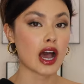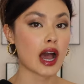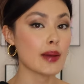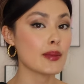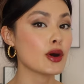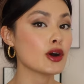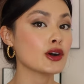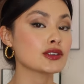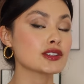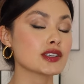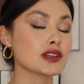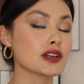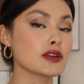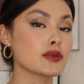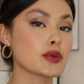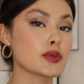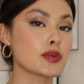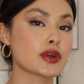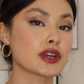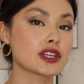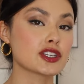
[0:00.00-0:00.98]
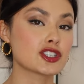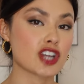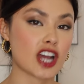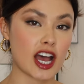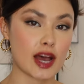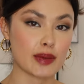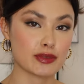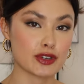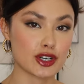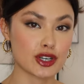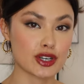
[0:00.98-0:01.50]
I'm also gonna be putting
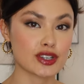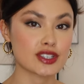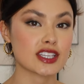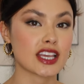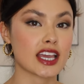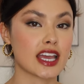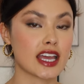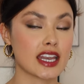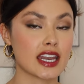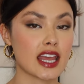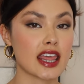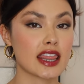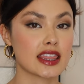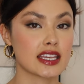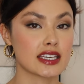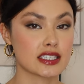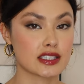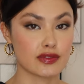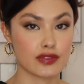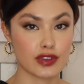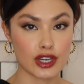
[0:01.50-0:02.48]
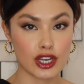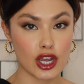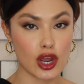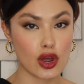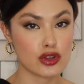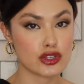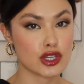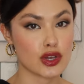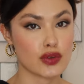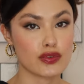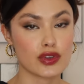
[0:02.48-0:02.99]
chapters in this video,
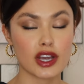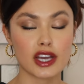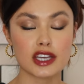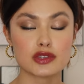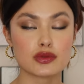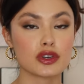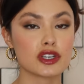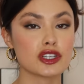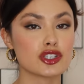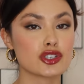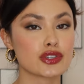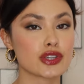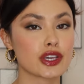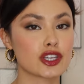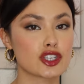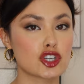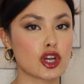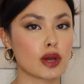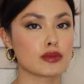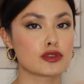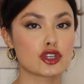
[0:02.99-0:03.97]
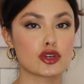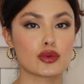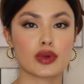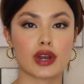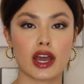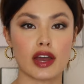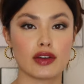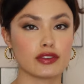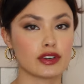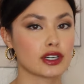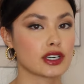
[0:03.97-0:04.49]
so if you guys wanna just like jump to
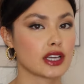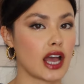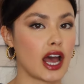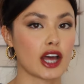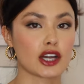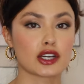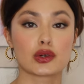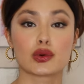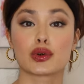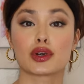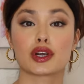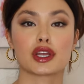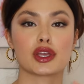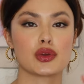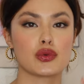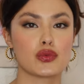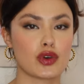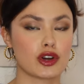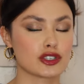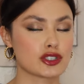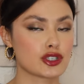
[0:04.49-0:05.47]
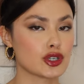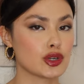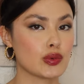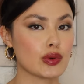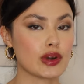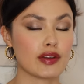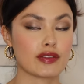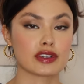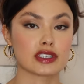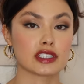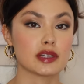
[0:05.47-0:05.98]
whatever category you want to,
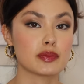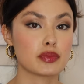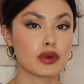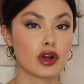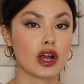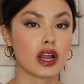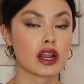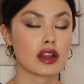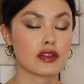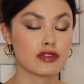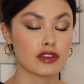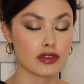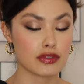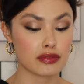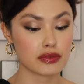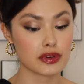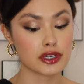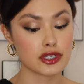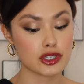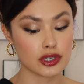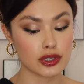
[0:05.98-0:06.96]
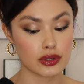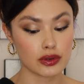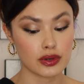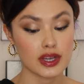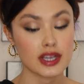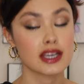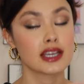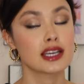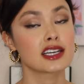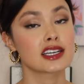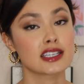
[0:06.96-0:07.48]
whatever lip product, feel free to,
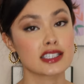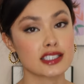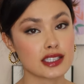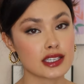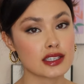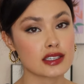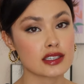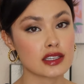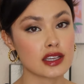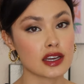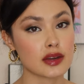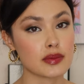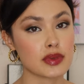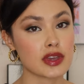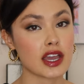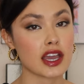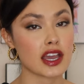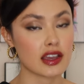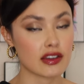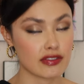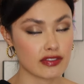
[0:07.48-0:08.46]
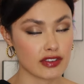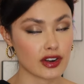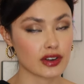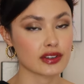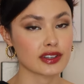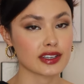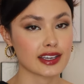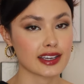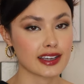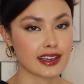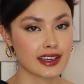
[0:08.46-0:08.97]
because this is gonna be a
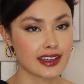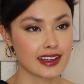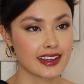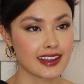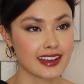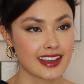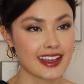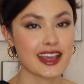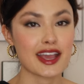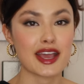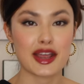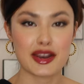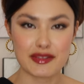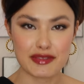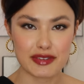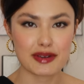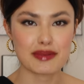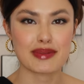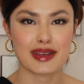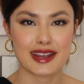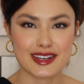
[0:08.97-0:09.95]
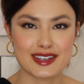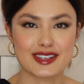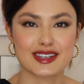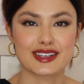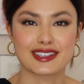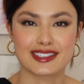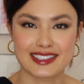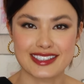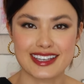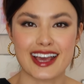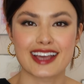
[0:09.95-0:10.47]
fairly
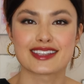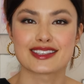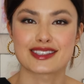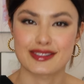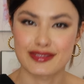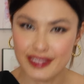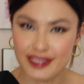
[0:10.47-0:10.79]
information dense